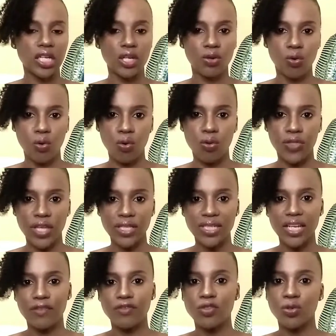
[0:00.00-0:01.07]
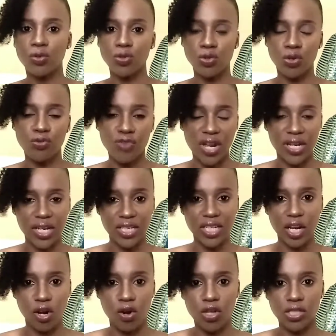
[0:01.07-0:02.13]
and all of that stuff, so you don't run at
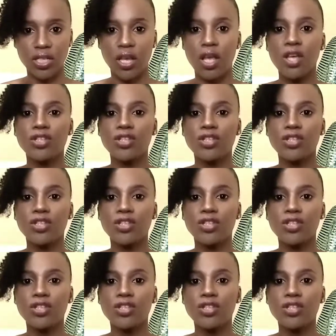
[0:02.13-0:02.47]
a loss.